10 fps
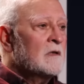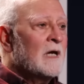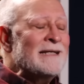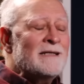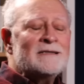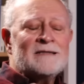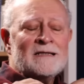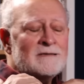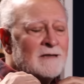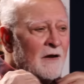And there's an
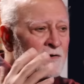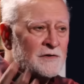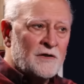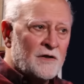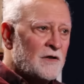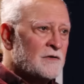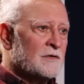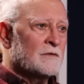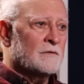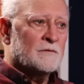entire
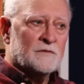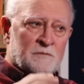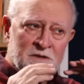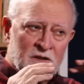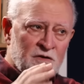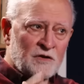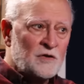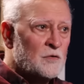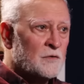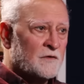generation, especially the
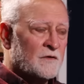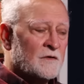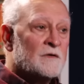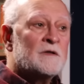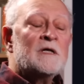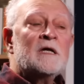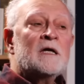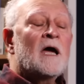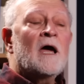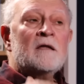youth,
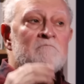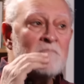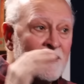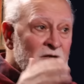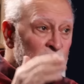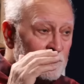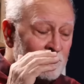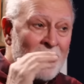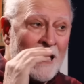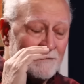and
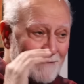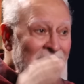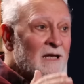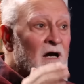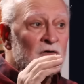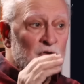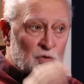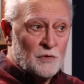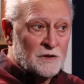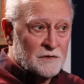many are
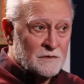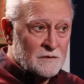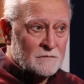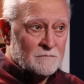Jewish,